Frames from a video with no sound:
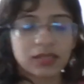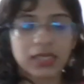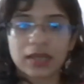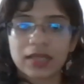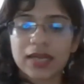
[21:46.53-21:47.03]

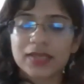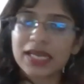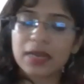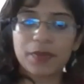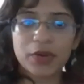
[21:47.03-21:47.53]

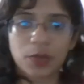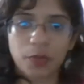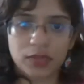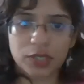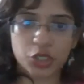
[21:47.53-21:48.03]
lipid
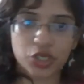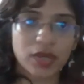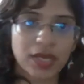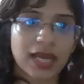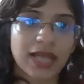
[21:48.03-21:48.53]
deposition,
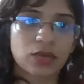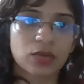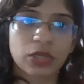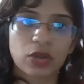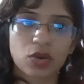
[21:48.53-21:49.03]
okay,
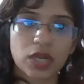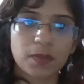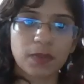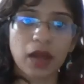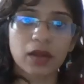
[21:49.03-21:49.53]

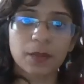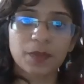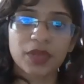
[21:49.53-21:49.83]
atherosclerotic plaque.